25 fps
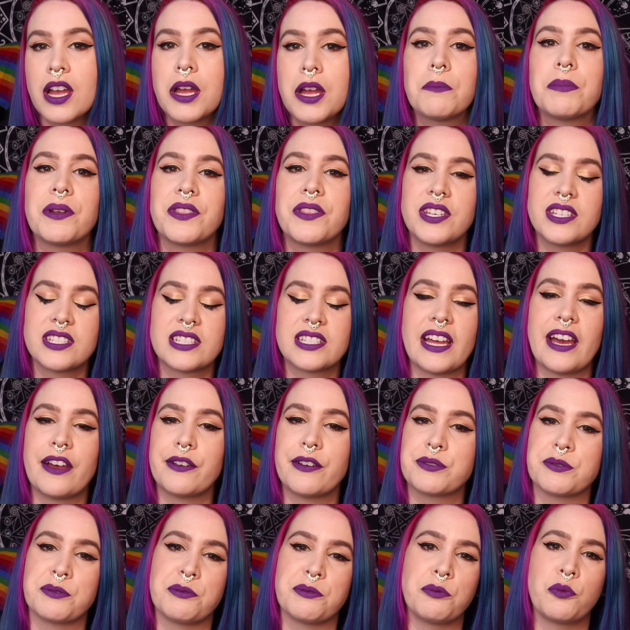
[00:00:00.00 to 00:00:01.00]
but these
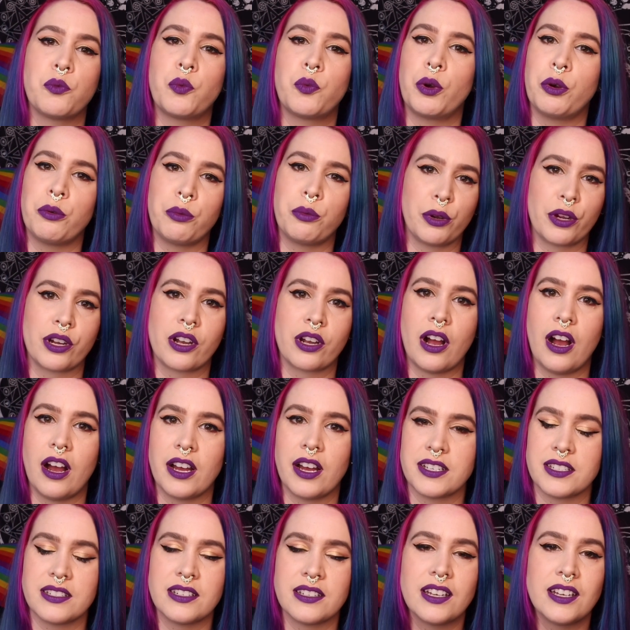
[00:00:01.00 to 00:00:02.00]
styles will work
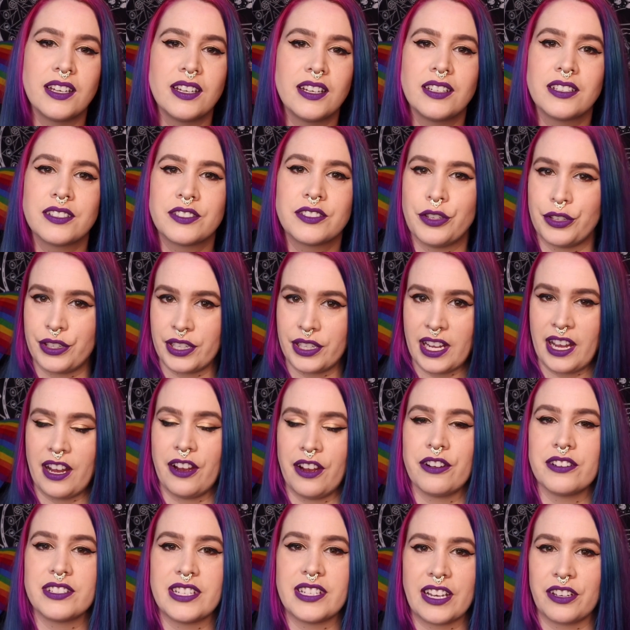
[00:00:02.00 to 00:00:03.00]
on dirty
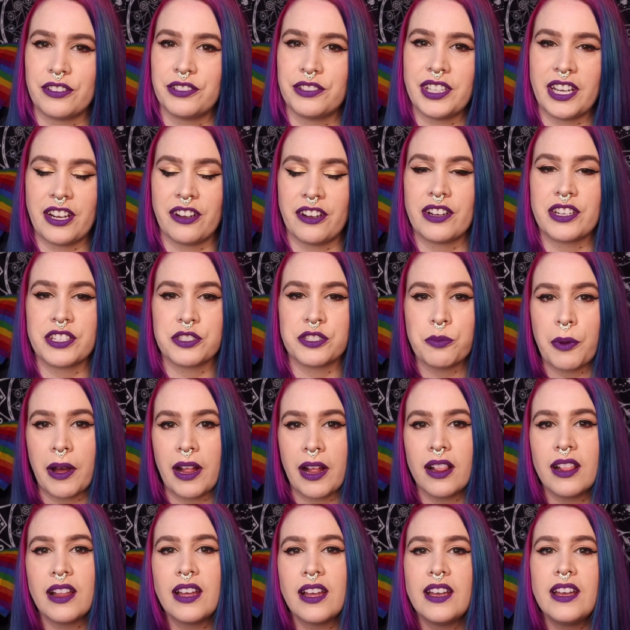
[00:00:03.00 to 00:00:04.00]
hair or day-old hair as
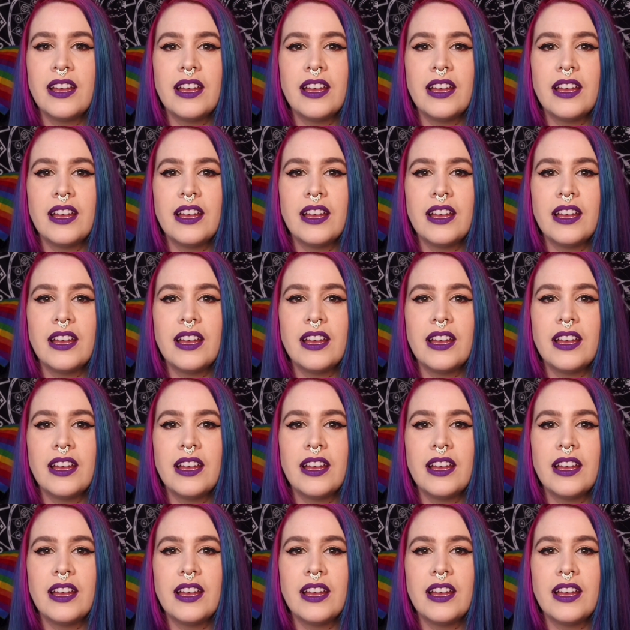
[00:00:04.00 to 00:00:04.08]
well.